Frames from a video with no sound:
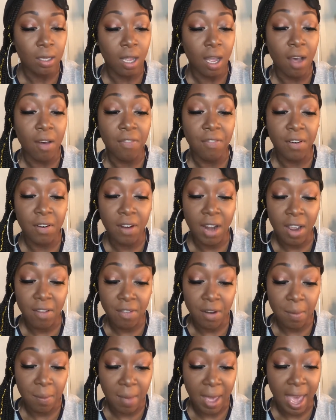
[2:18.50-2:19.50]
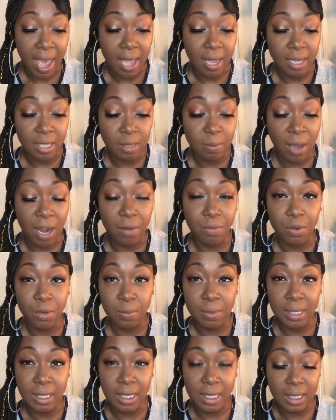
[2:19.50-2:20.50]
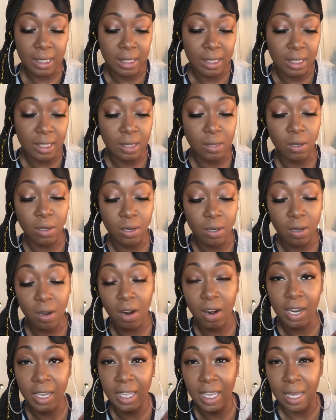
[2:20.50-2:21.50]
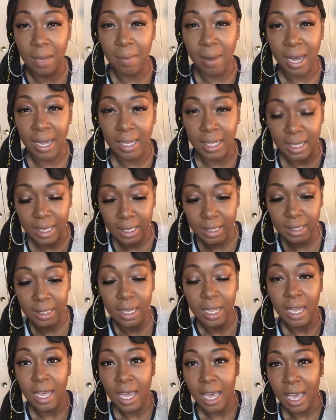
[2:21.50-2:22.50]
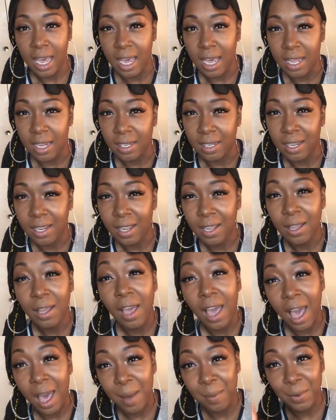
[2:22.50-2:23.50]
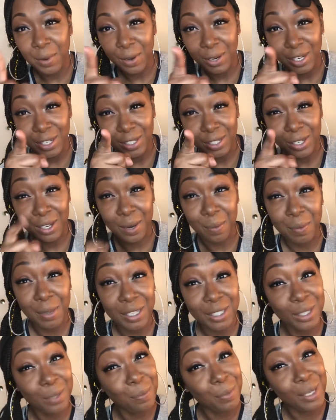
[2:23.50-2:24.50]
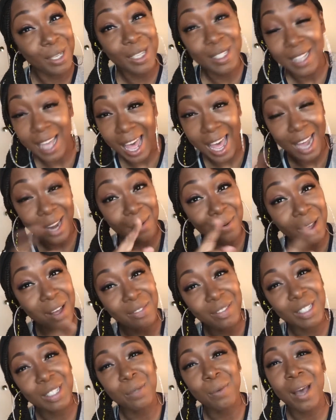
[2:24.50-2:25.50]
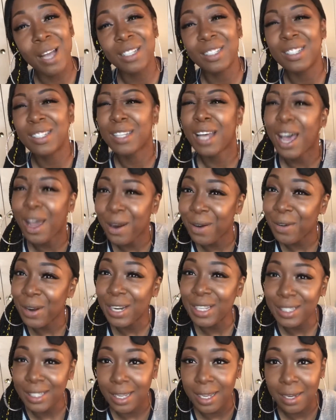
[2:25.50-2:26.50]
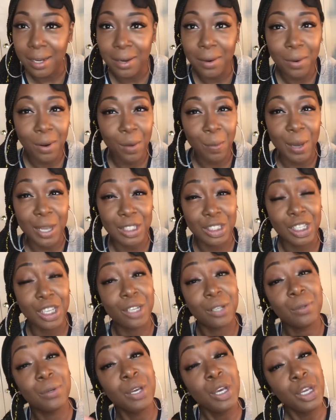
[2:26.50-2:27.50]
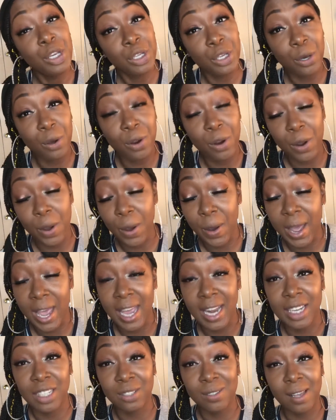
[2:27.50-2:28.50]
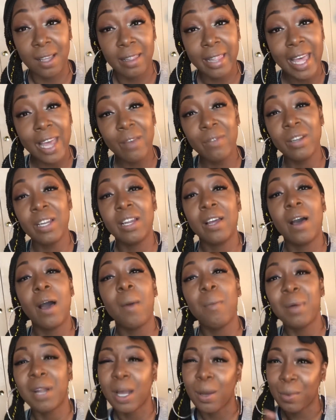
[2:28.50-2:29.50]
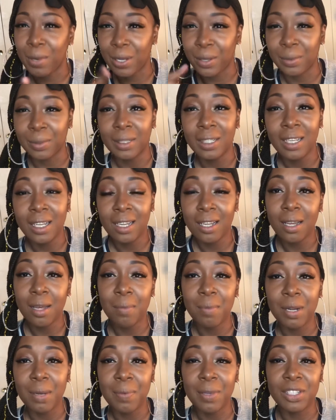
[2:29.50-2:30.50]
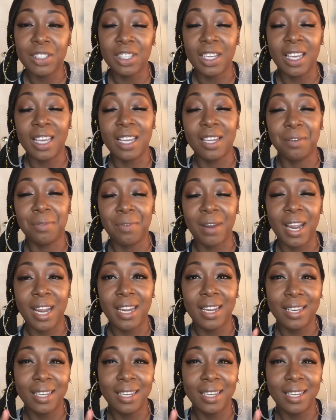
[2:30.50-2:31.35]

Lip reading: a Forever Matte. Is by Ruby Kisses, or RK by Kiss, and I'm going to insert a picture because I don't have to swatch this. I already did on my channel. Go ahead and check that video out, but I will put a picture in right